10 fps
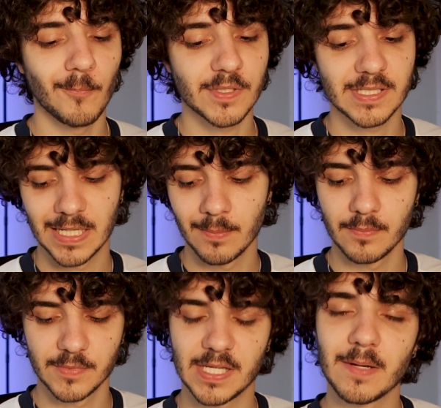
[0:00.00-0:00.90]

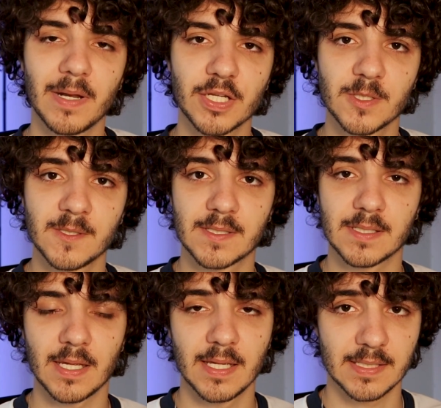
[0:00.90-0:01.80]
Some state management
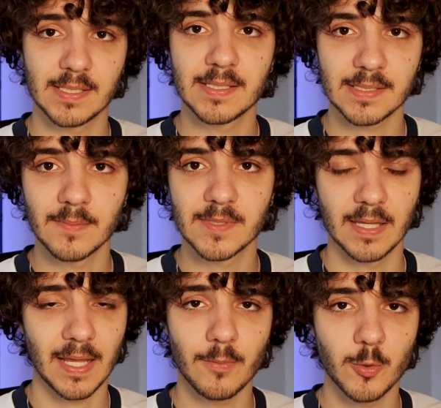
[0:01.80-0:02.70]
systems
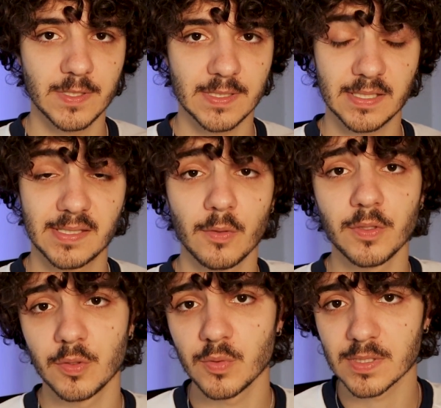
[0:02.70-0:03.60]
and libraries still
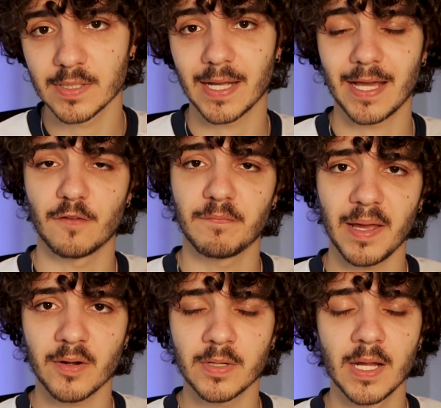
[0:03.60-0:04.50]
use that kind of
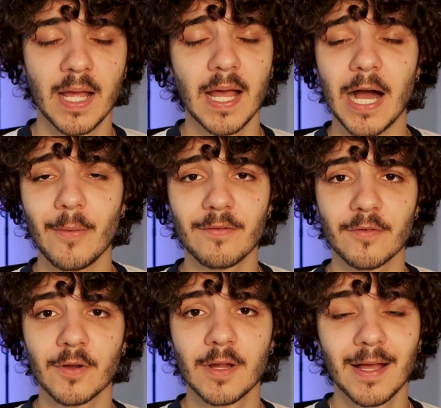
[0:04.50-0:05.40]
pattern.
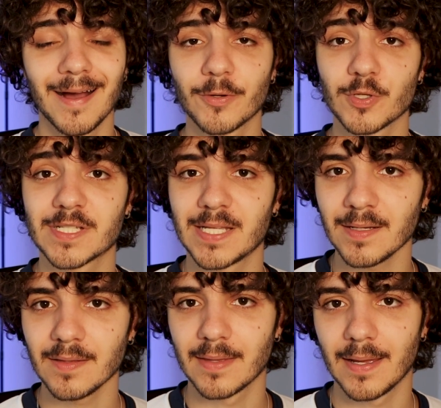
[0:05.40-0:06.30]
However,
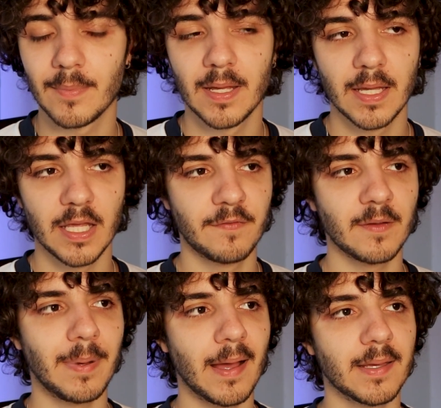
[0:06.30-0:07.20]
understanding them,
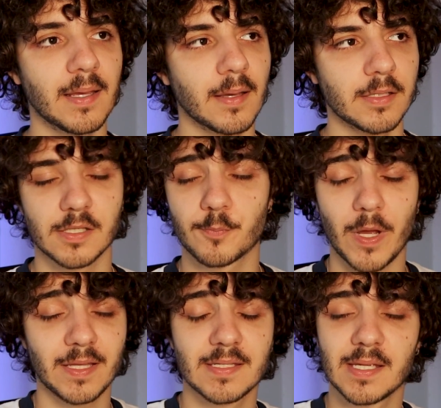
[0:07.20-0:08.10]
even by just
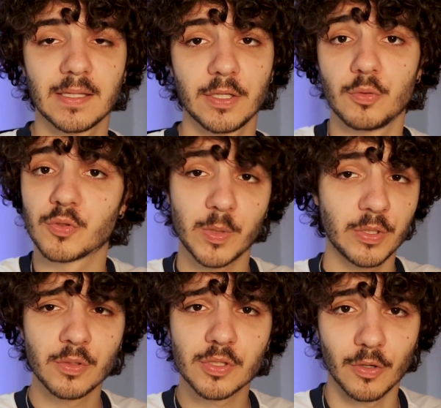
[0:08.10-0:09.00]
practicing the use
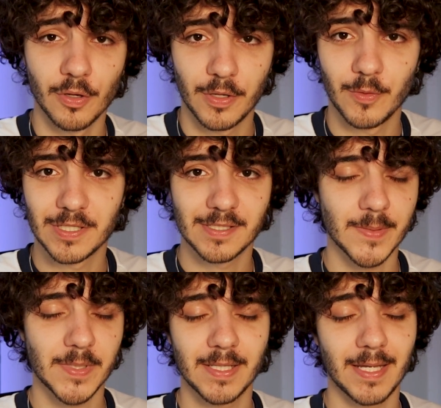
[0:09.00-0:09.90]
reducer hook, which is
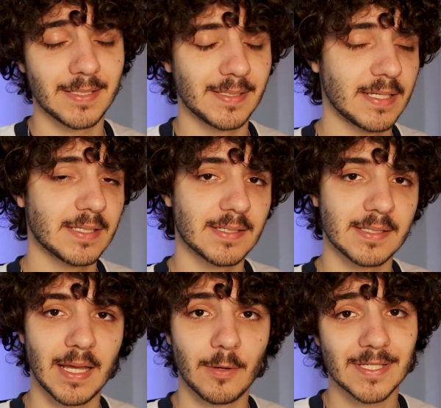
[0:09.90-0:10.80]
something that
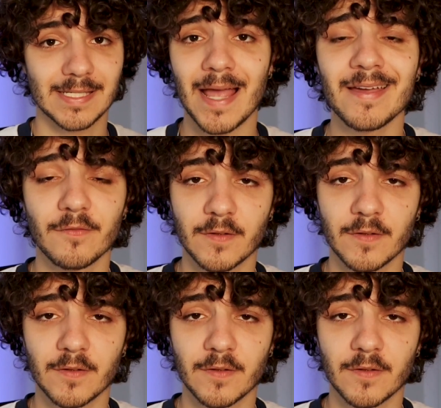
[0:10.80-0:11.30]
exists outside